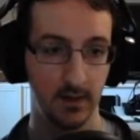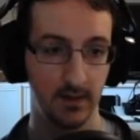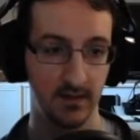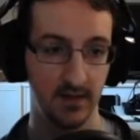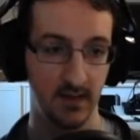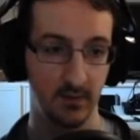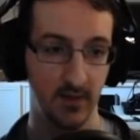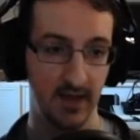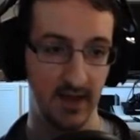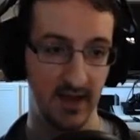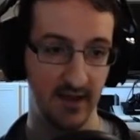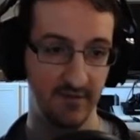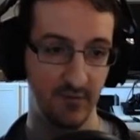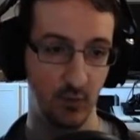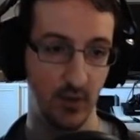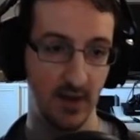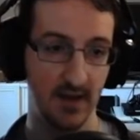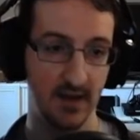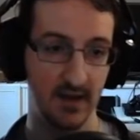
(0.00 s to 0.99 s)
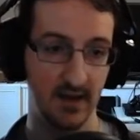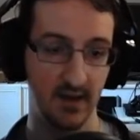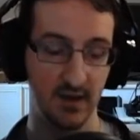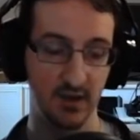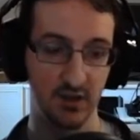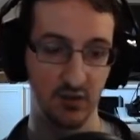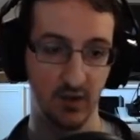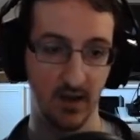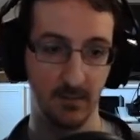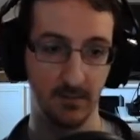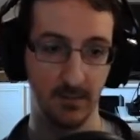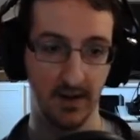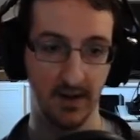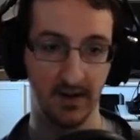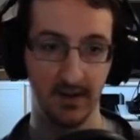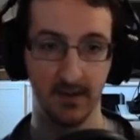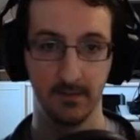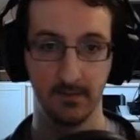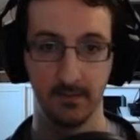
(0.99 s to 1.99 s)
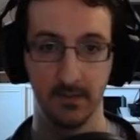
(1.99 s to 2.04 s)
Then we have Wide Anchor Strike Back.